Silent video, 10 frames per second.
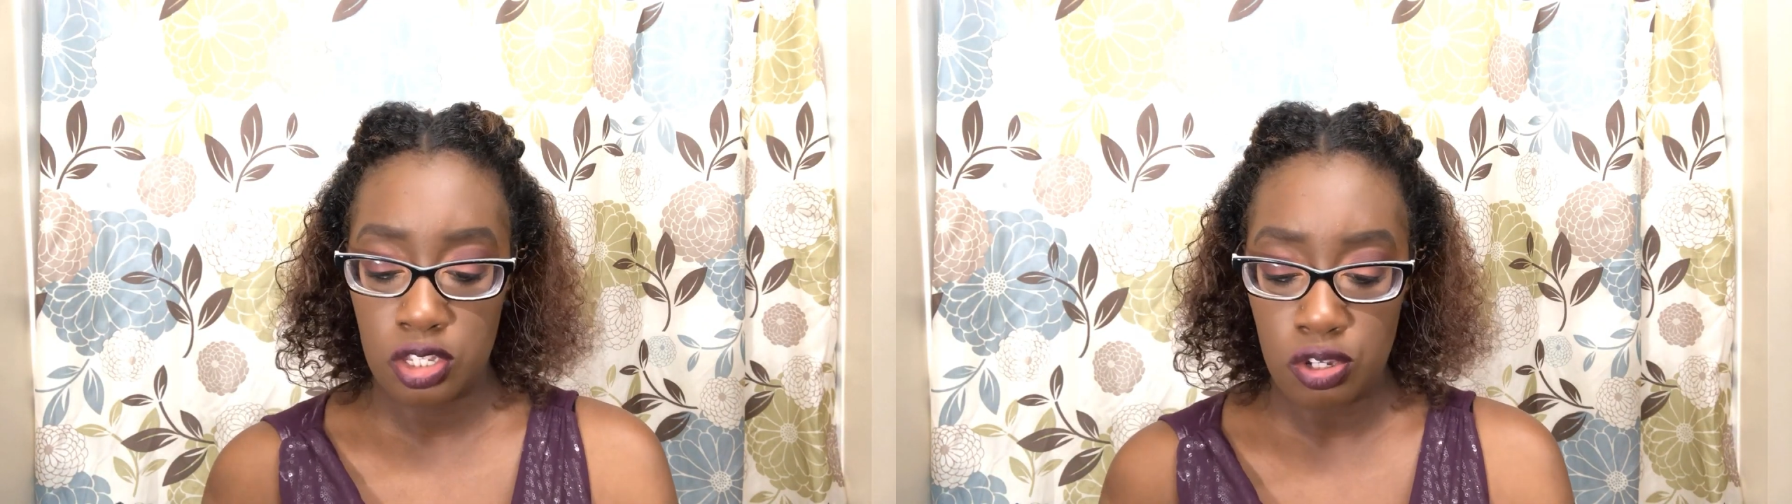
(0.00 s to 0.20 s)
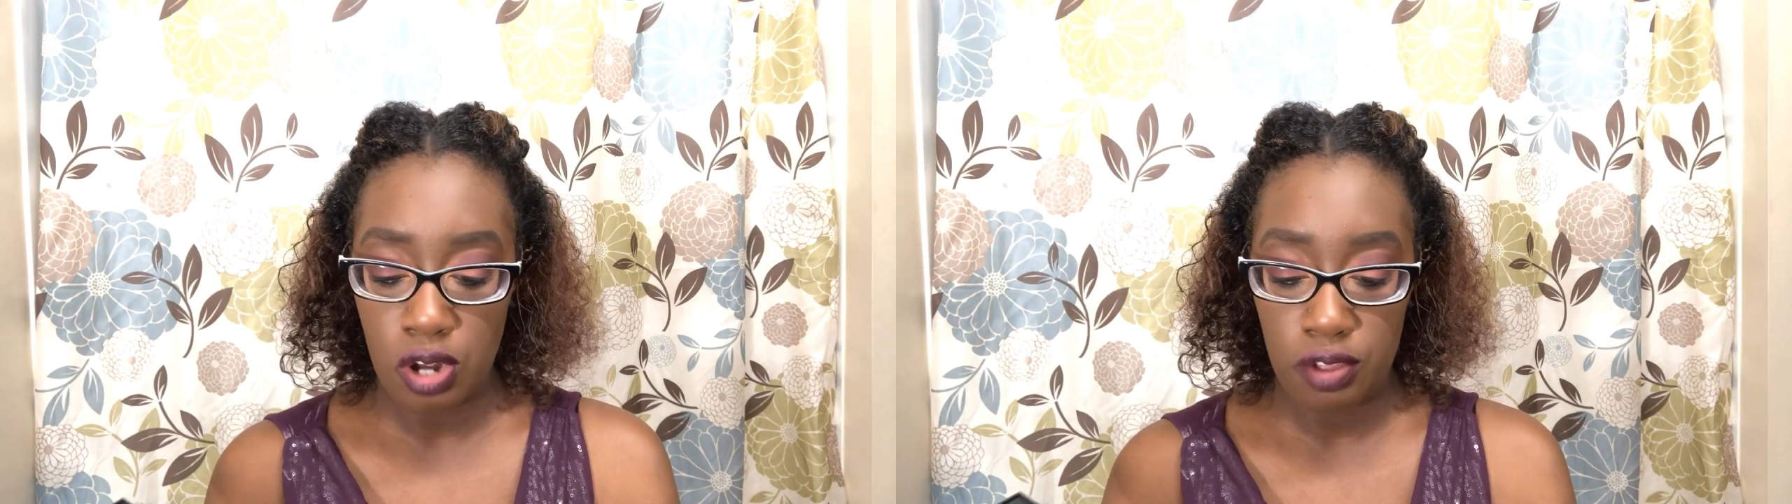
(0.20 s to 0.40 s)

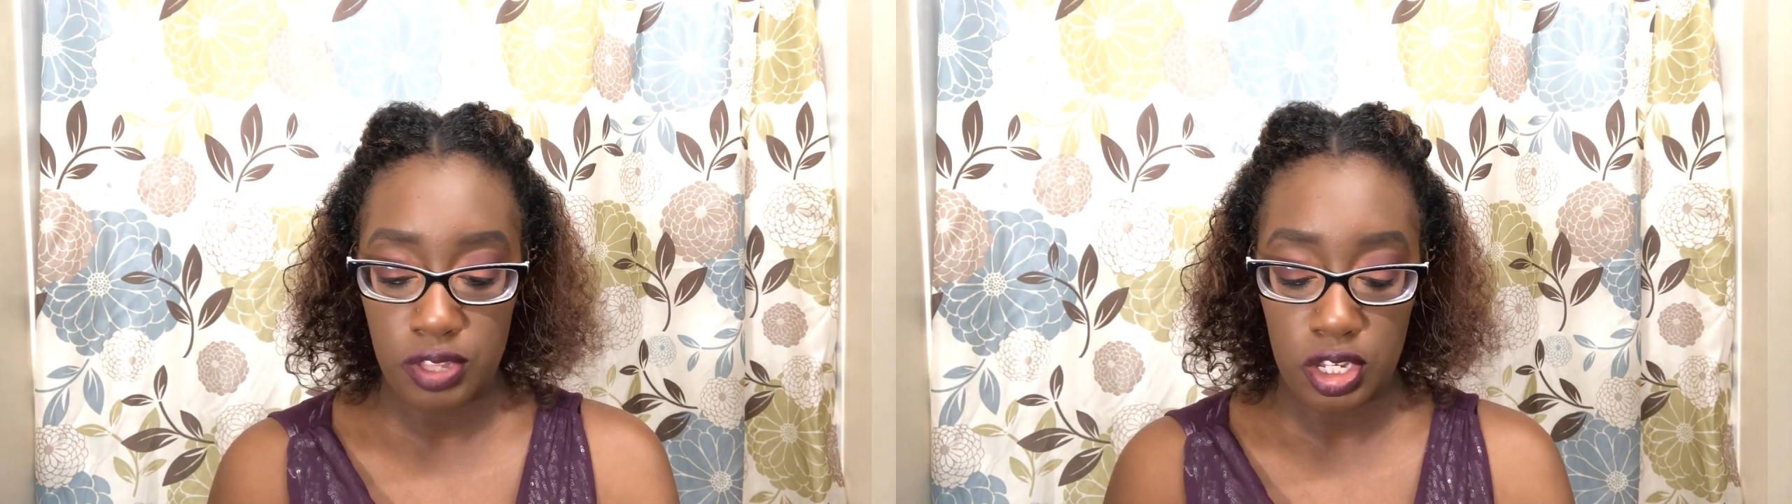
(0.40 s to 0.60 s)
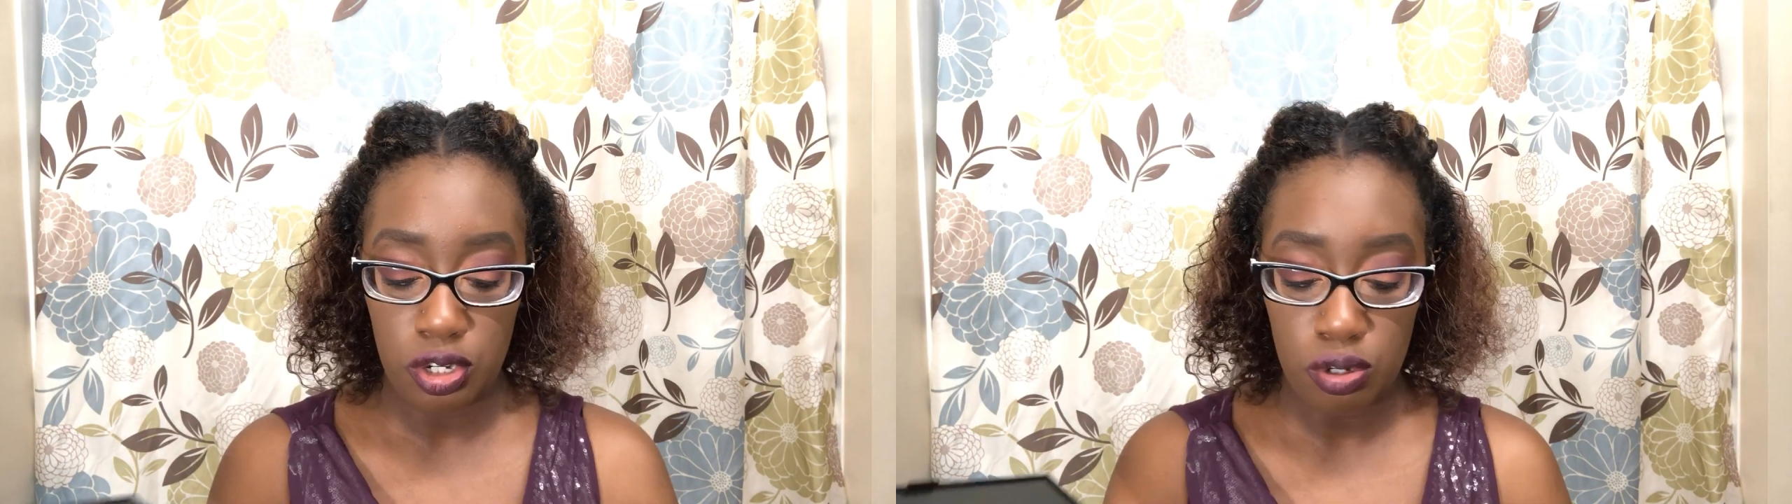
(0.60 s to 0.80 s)
you know,
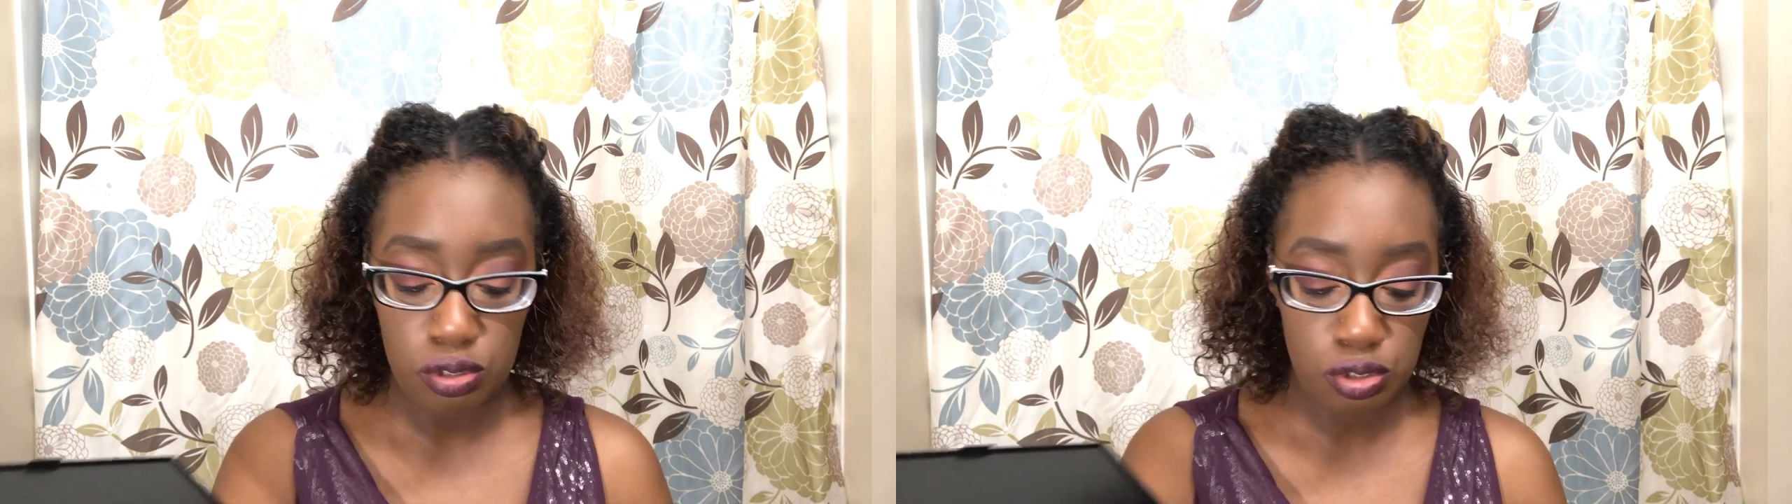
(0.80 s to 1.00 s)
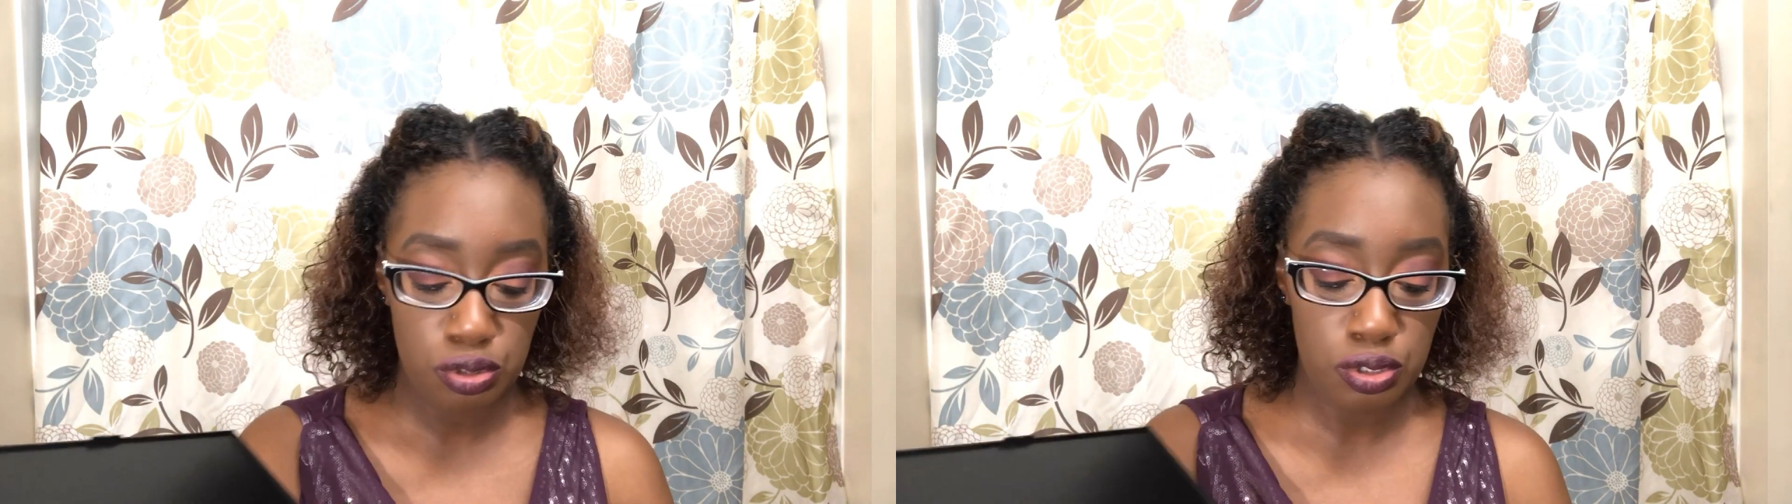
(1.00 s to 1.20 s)
the
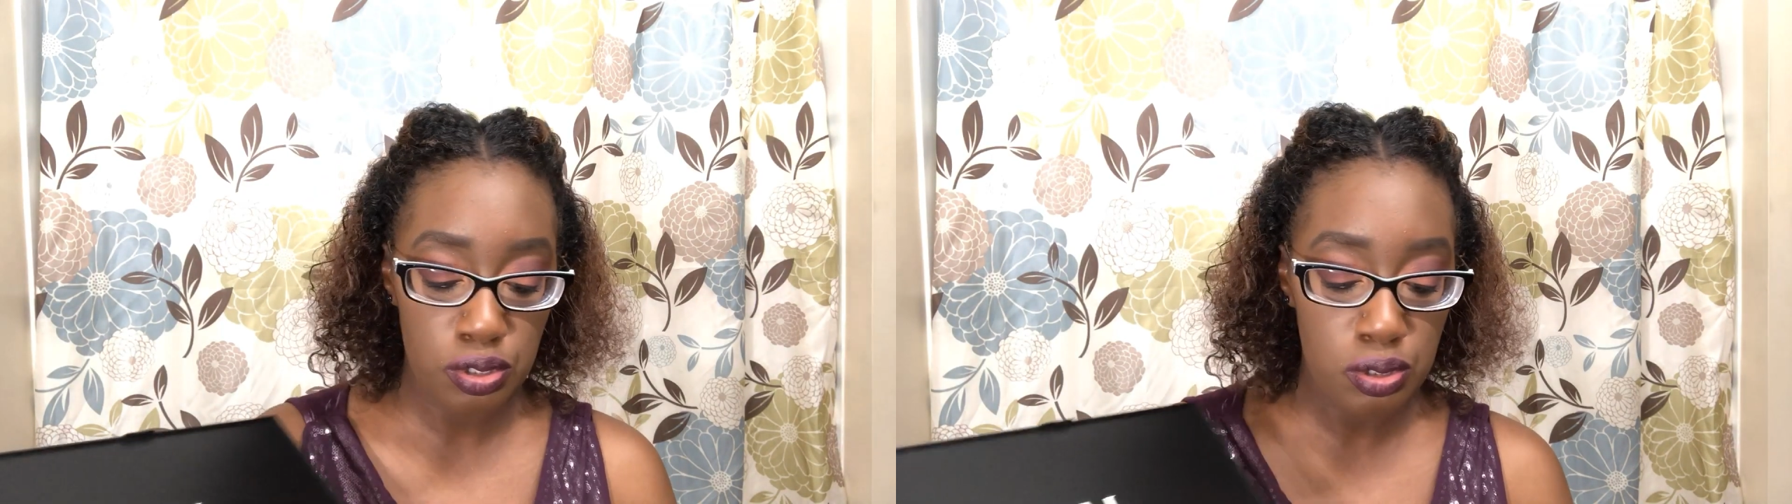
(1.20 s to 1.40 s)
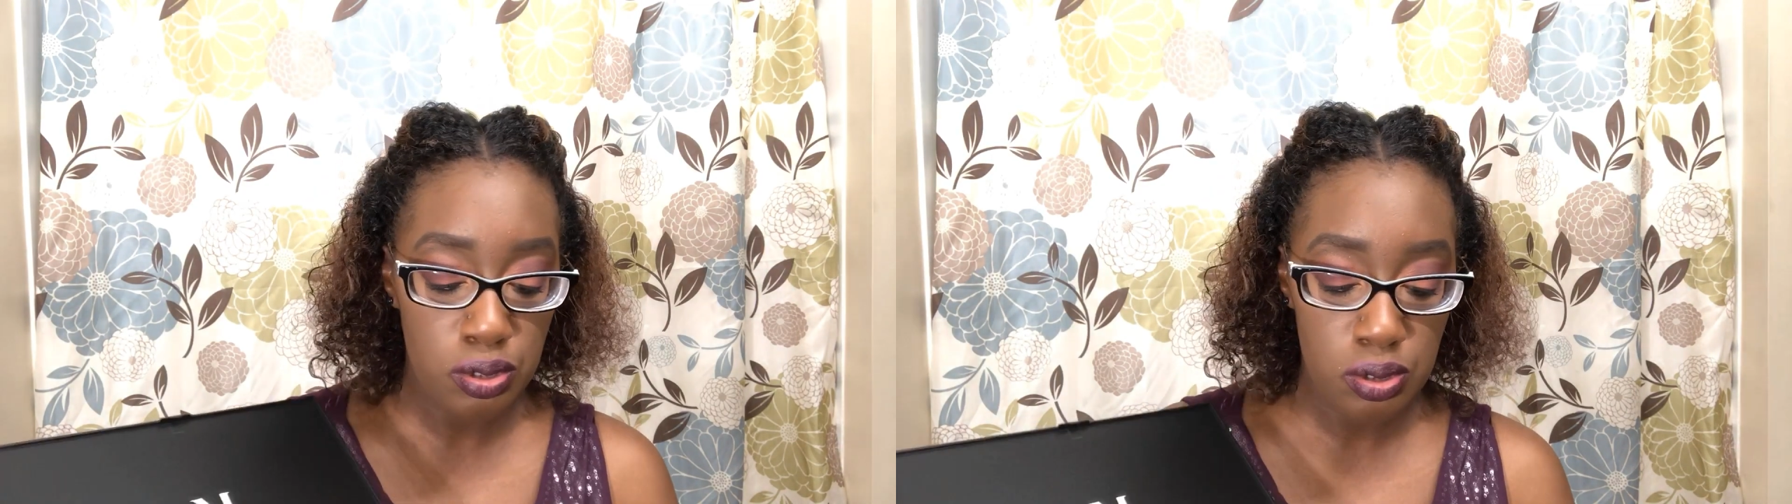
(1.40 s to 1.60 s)

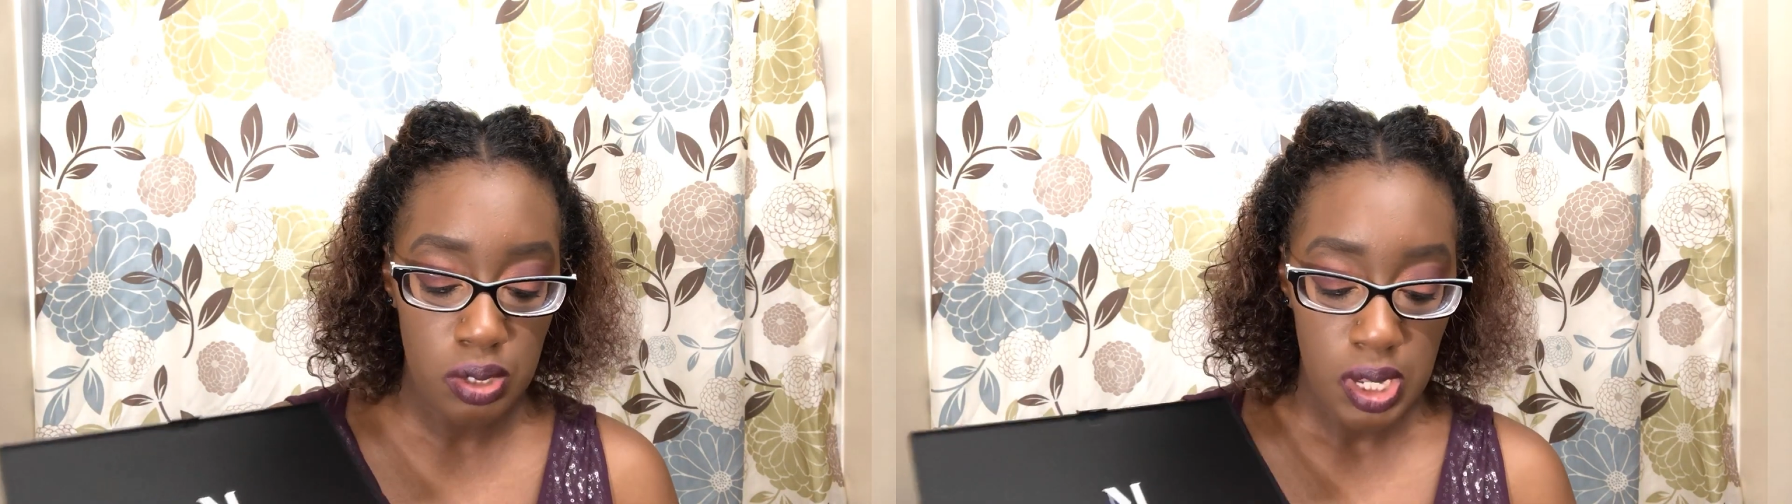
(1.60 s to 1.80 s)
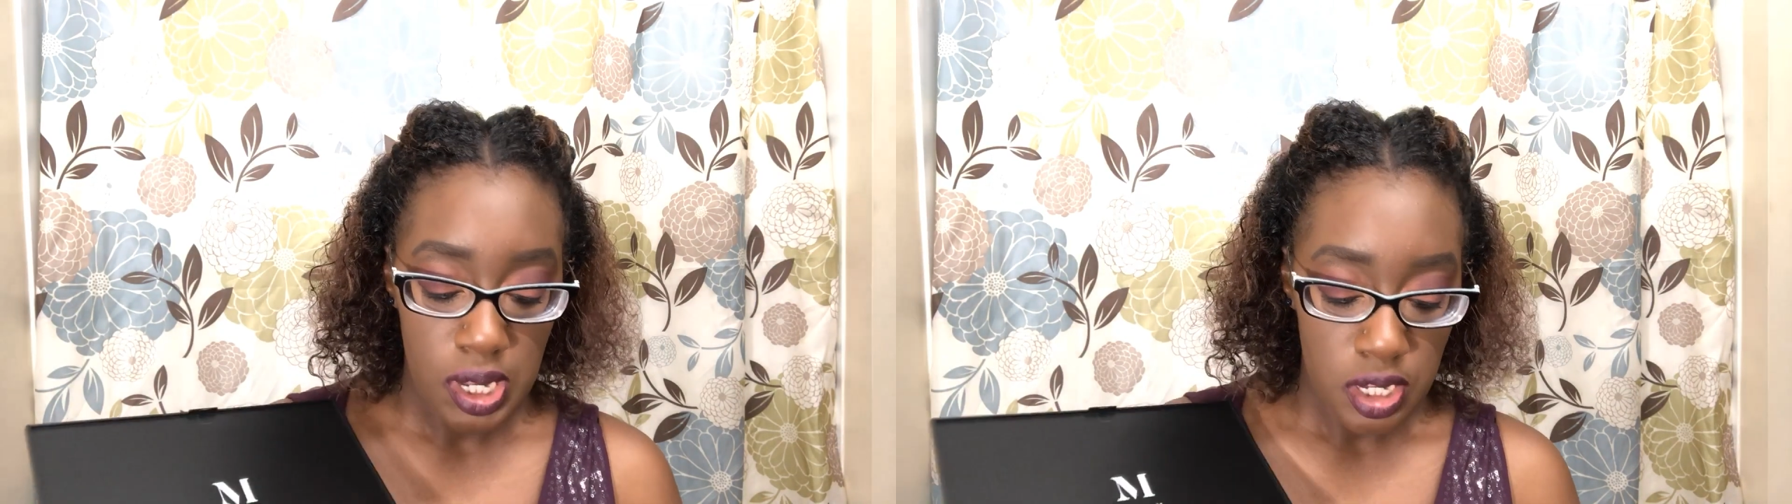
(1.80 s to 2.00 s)

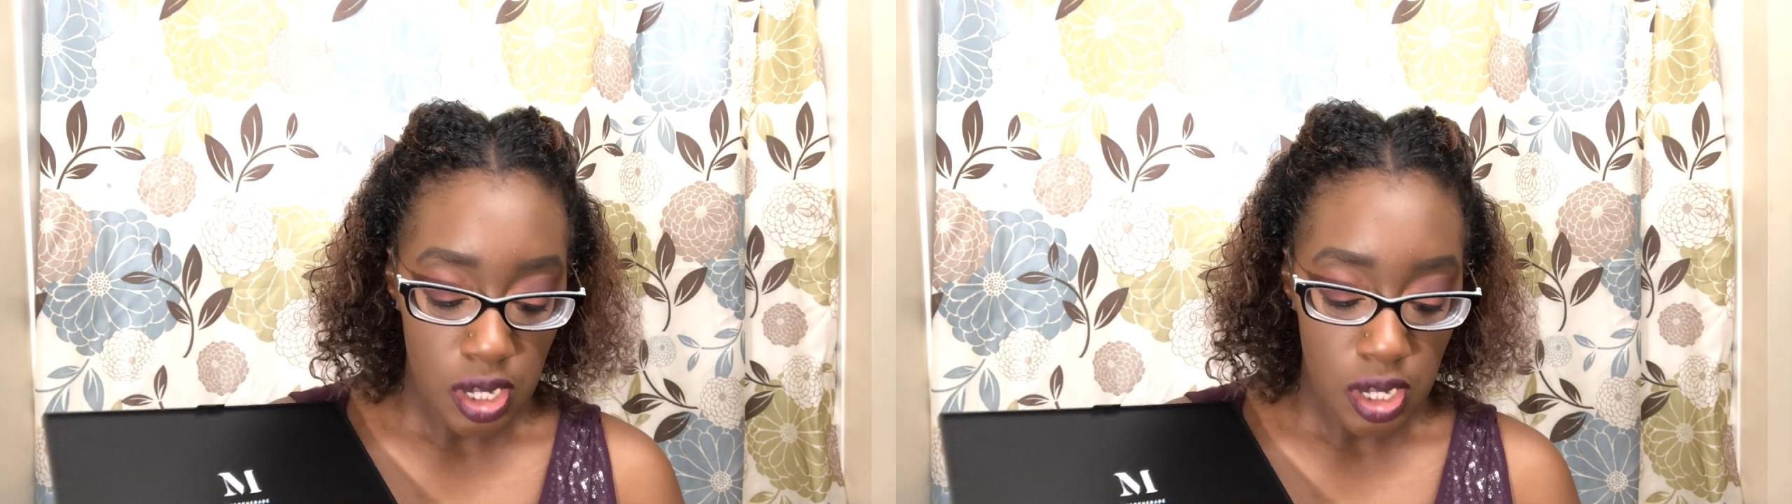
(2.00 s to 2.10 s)
neutral